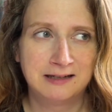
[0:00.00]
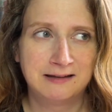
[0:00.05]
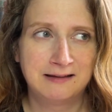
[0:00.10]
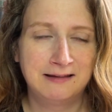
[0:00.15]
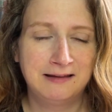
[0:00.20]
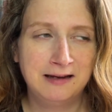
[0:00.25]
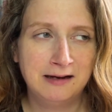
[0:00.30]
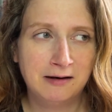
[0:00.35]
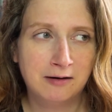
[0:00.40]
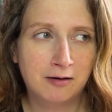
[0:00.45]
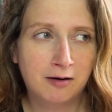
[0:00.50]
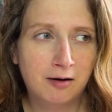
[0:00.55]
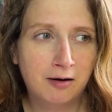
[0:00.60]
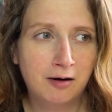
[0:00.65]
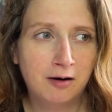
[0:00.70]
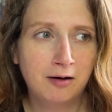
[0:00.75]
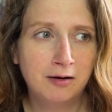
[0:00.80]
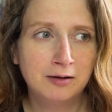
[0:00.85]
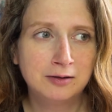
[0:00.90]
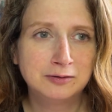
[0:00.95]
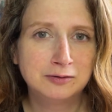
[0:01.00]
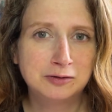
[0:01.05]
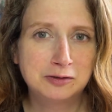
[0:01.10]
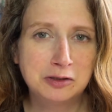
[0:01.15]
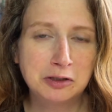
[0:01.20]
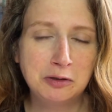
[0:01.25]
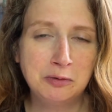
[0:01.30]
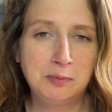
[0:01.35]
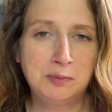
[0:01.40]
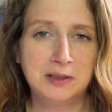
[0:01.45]
They are
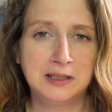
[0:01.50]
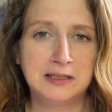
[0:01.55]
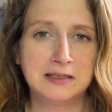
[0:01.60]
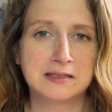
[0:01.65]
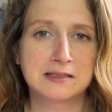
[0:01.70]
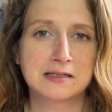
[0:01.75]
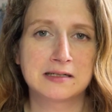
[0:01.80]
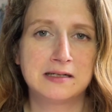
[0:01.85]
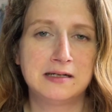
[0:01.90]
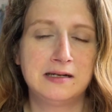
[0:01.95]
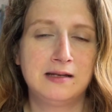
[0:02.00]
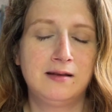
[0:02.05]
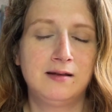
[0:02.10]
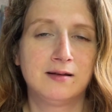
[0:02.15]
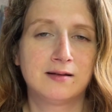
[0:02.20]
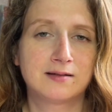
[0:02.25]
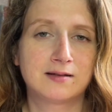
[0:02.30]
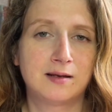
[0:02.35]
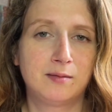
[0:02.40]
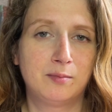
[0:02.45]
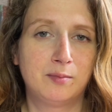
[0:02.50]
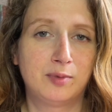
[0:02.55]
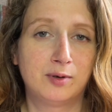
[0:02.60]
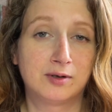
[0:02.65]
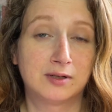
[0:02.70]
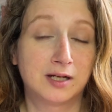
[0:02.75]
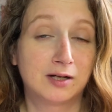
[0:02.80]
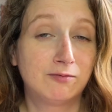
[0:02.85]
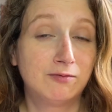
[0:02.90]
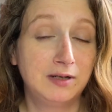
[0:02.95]
two peas in the same
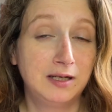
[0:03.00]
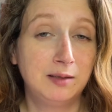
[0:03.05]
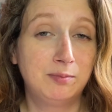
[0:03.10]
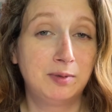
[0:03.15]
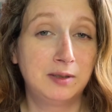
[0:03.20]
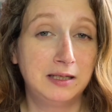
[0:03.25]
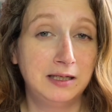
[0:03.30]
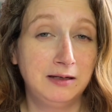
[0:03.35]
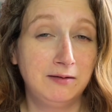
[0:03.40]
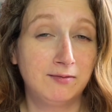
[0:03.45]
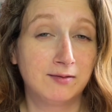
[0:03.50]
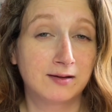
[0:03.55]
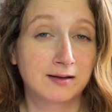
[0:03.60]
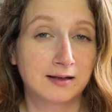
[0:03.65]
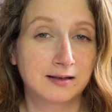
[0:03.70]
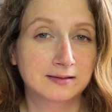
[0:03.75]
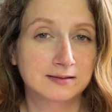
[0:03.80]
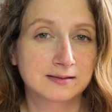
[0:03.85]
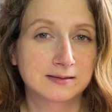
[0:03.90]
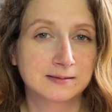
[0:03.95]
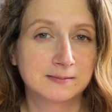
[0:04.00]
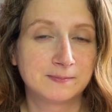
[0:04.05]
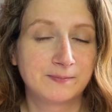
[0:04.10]
pod. I really believe that.